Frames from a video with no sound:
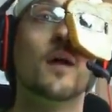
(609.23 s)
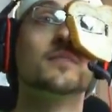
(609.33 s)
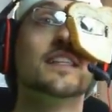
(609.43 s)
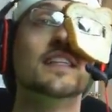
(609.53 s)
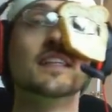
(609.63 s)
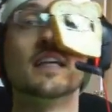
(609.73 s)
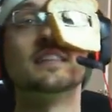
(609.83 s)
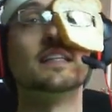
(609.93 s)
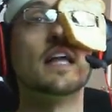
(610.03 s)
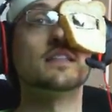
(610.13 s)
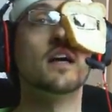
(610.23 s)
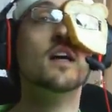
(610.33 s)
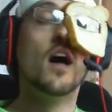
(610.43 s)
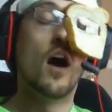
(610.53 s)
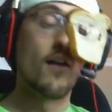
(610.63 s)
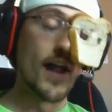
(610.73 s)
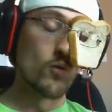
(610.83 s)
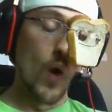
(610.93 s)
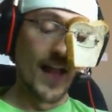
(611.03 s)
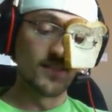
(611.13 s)
I'm just kidding, I said data.
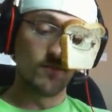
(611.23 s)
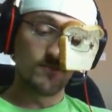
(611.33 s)
Alright, wait.